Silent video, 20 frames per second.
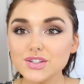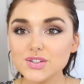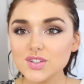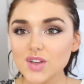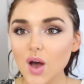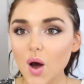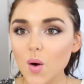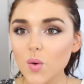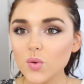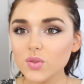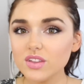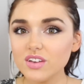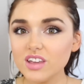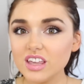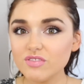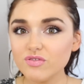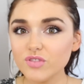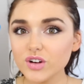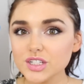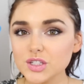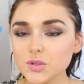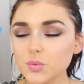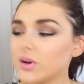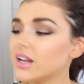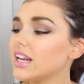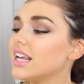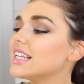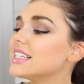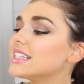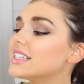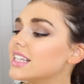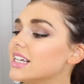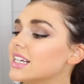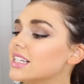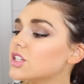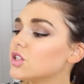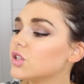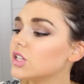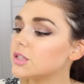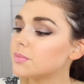So the first one is
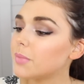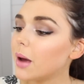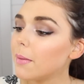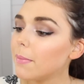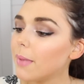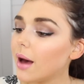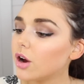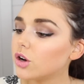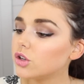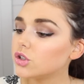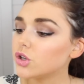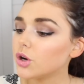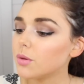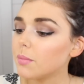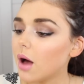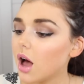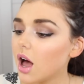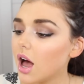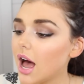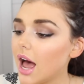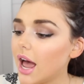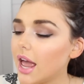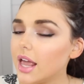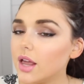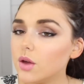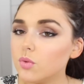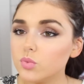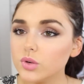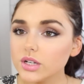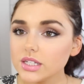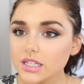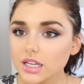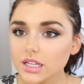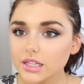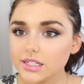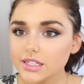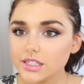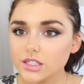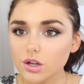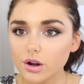this. it's by Bioderma. I
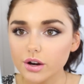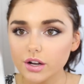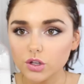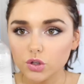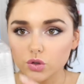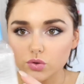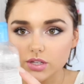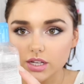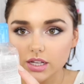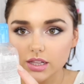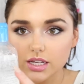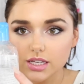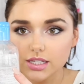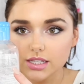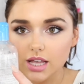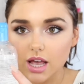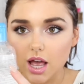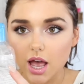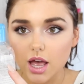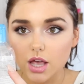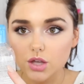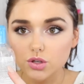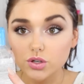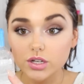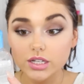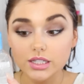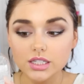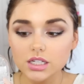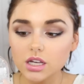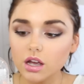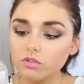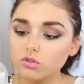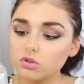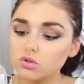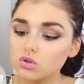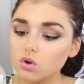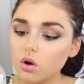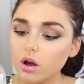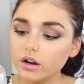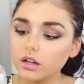recently started using this. As you can see, I've
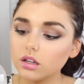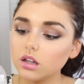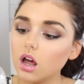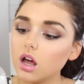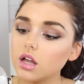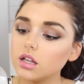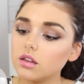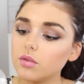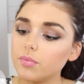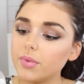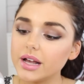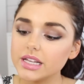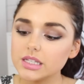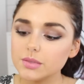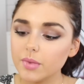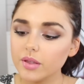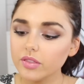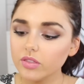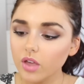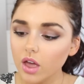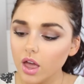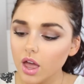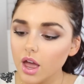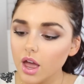used quite a lot in the past month.